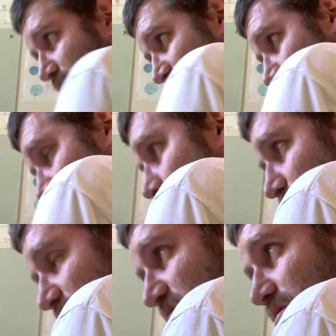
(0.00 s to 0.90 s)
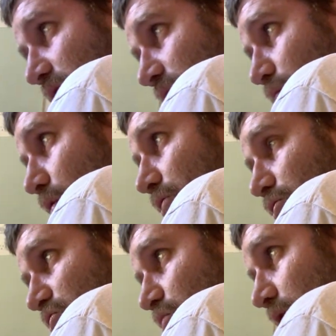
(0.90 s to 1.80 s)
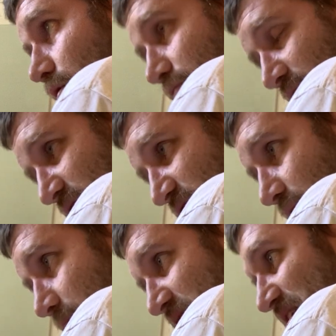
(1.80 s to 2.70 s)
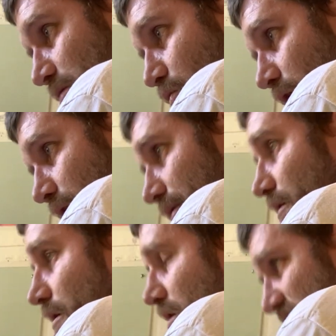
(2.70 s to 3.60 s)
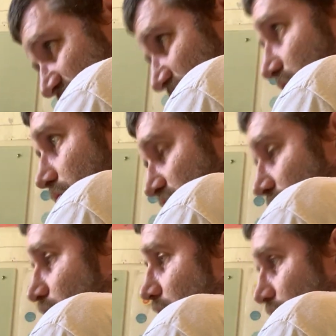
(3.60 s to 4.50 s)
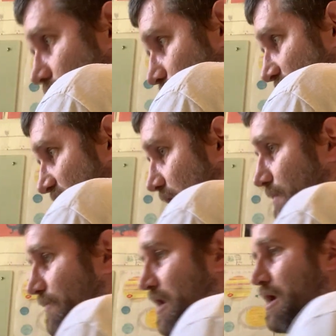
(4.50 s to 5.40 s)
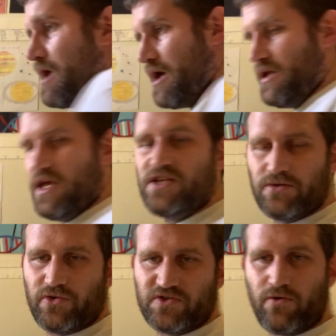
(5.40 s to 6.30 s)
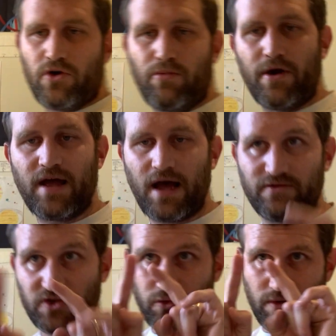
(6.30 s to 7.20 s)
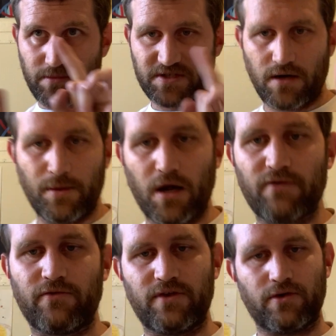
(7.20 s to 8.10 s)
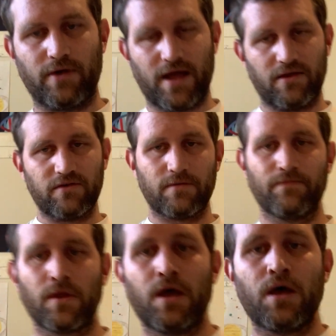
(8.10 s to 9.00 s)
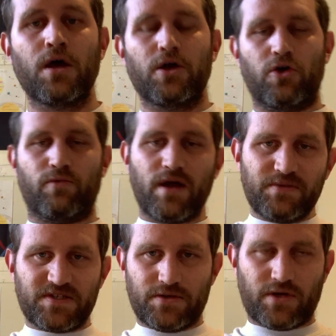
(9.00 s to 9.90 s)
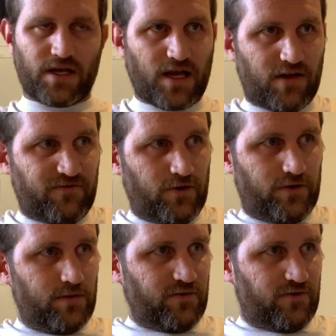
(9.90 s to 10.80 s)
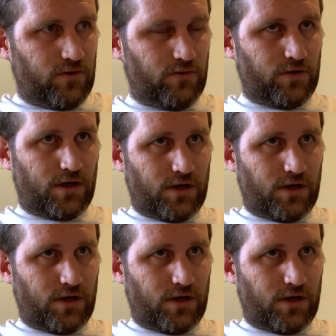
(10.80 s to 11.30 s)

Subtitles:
They are numbered 1 through 12 at the top, T1, T2, T3, all the way down. And each of those vertebrae have two ribs coming off of either end. Your ribs, you can kind of feel them if you